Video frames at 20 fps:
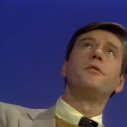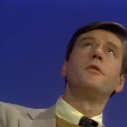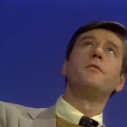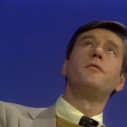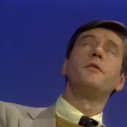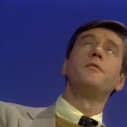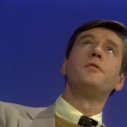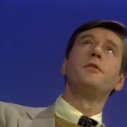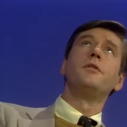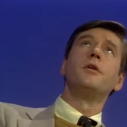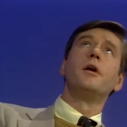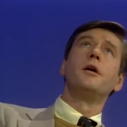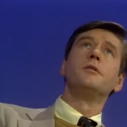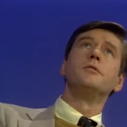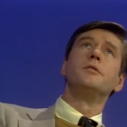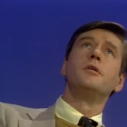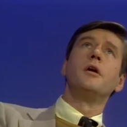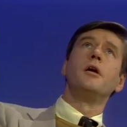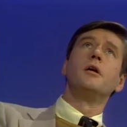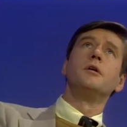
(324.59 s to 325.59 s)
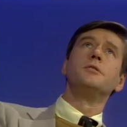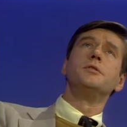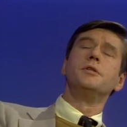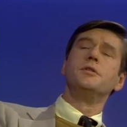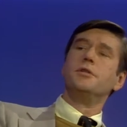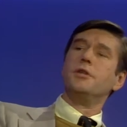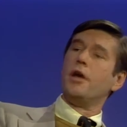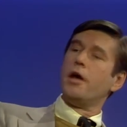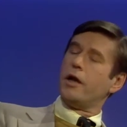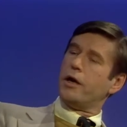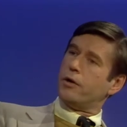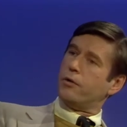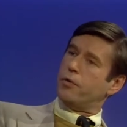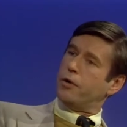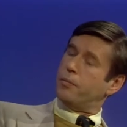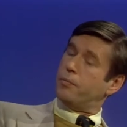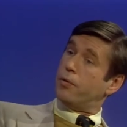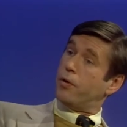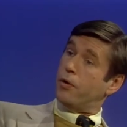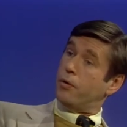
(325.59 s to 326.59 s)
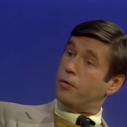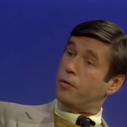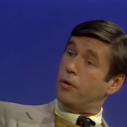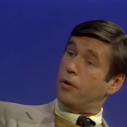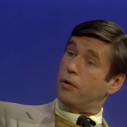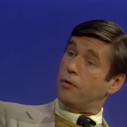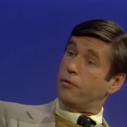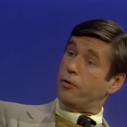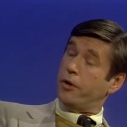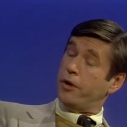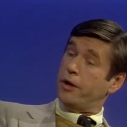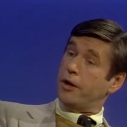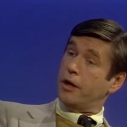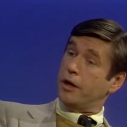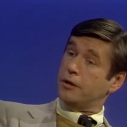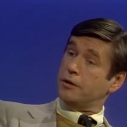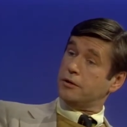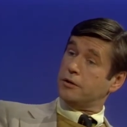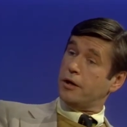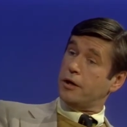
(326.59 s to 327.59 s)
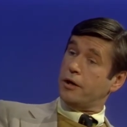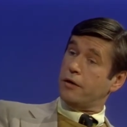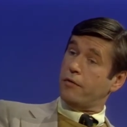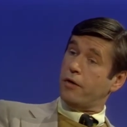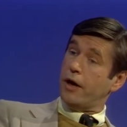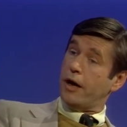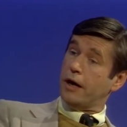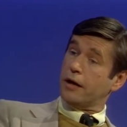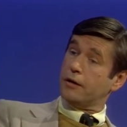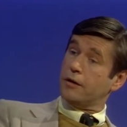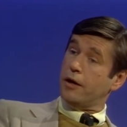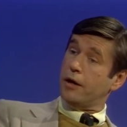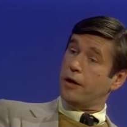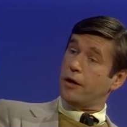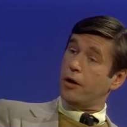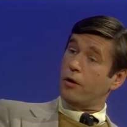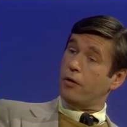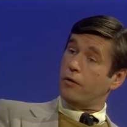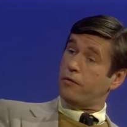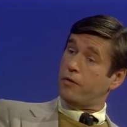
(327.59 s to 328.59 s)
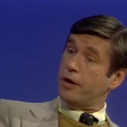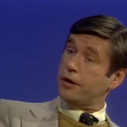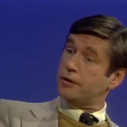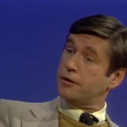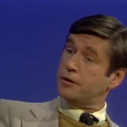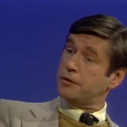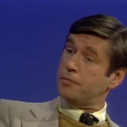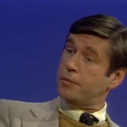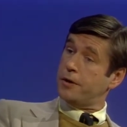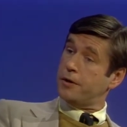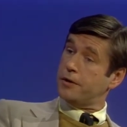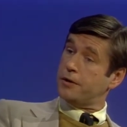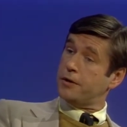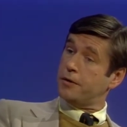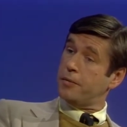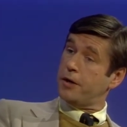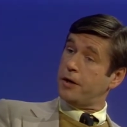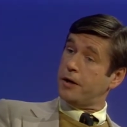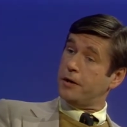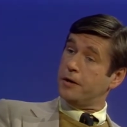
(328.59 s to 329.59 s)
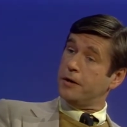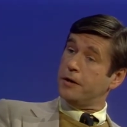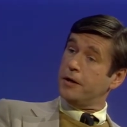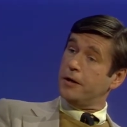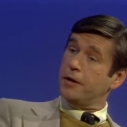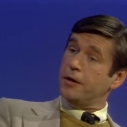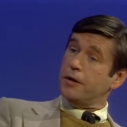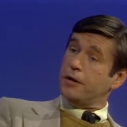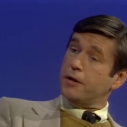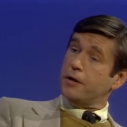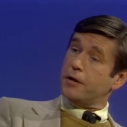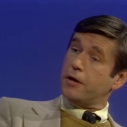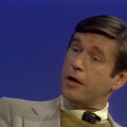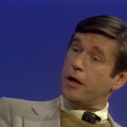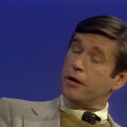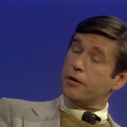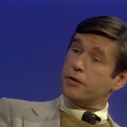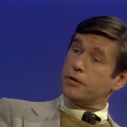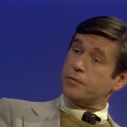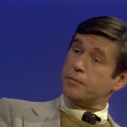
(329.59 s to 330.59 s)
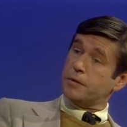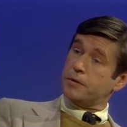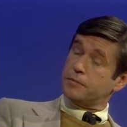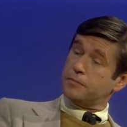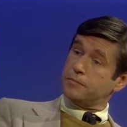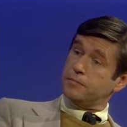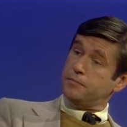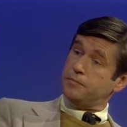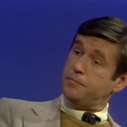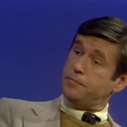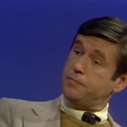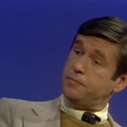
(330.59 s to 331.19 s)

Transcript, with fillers: the $50,000 is not a quid pro quo for any legislative act, then no offense has been committed. E ethical or